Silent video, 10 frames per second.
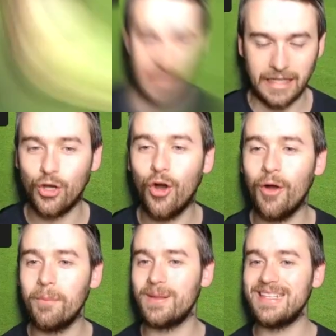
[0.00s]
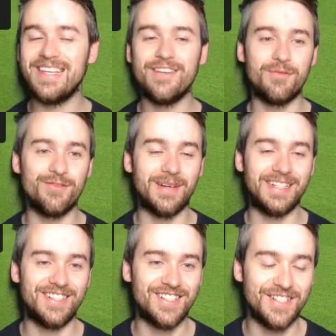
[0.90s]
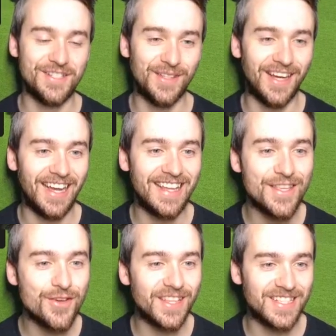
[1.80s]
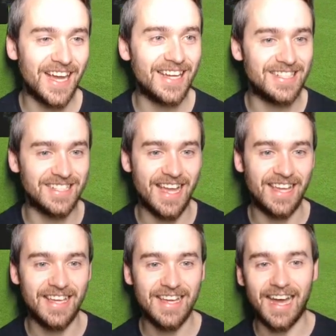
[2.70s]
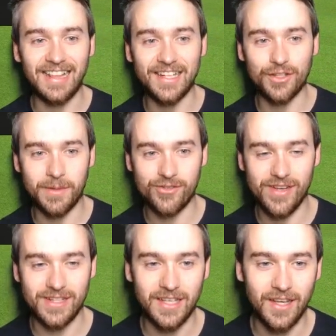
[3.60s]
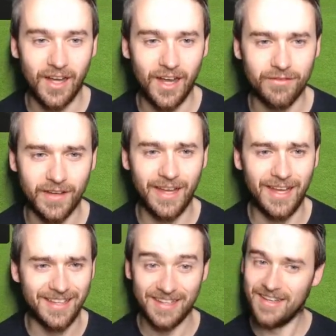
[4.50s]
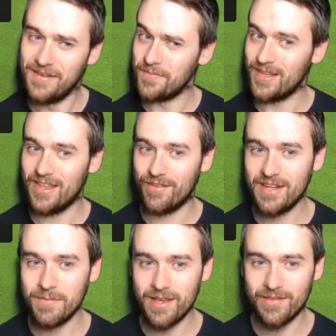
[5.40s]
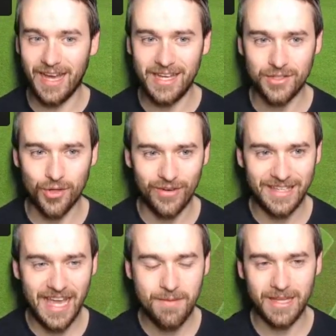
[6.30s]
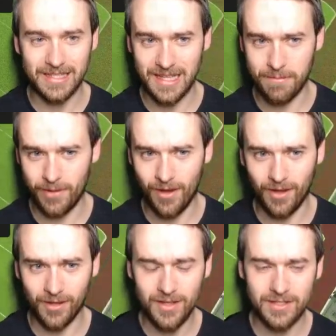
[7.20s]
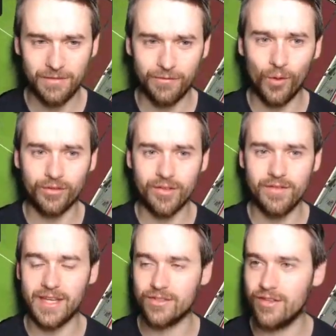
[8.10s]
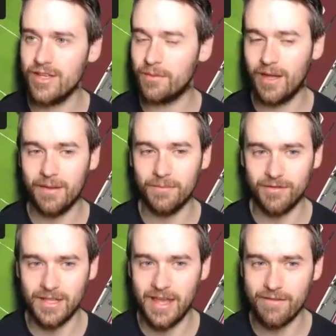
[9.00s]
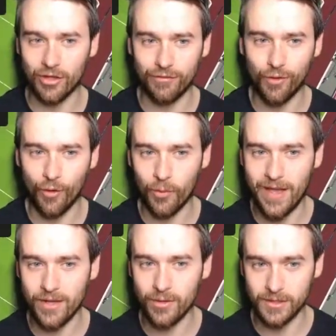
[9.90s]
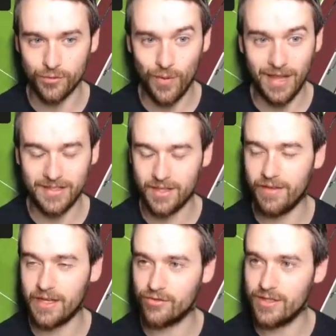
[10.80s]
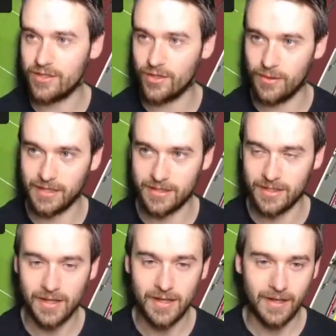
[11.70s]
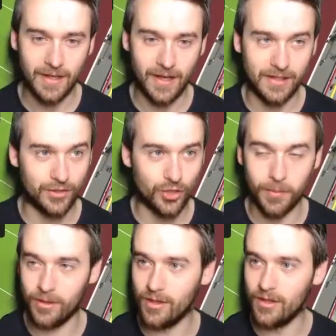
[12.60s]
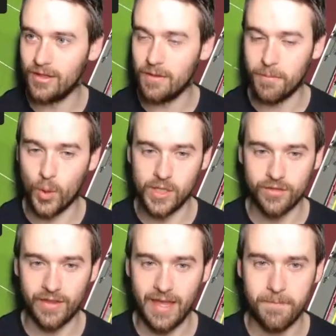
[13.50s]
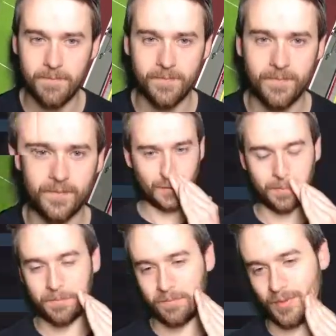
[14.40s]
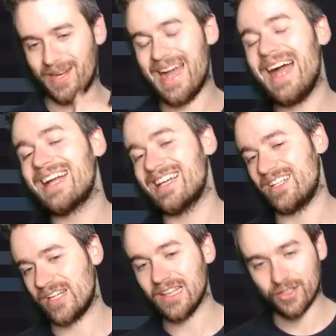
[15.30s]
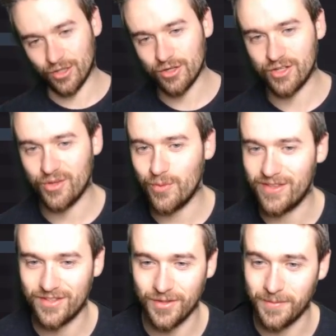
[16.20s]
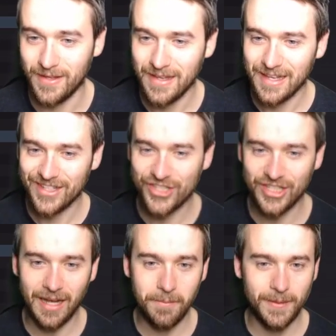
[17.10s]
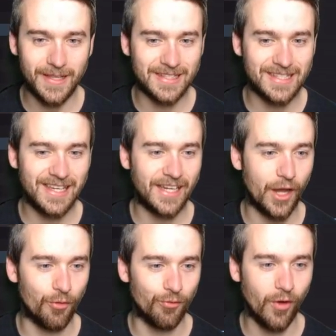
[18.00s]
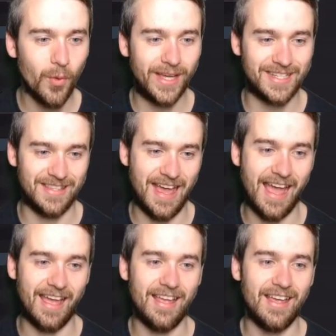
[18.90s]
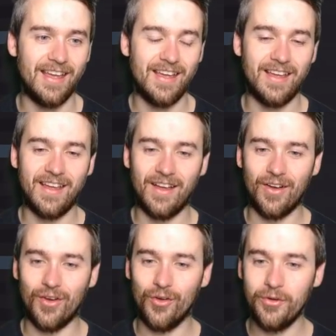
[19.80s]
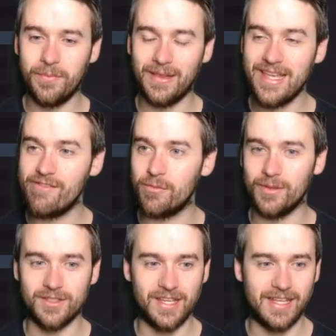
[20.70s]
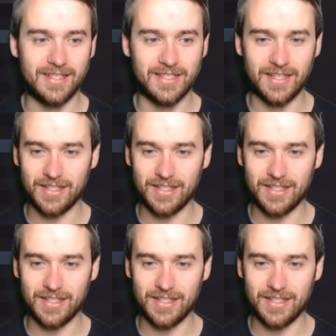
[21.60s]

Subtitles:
I can't believe we've managed to do that. In the other tie today, Atletico Madrid they've had a bit of a high-scoring game against Olympiacos, 4-3 victory, but obviously they've got the 4 away goals as well as the victory, so that's a double bonus for them. But Hakan Çalhanoğlu with some Champions League heroics there. Unbelievable scenes.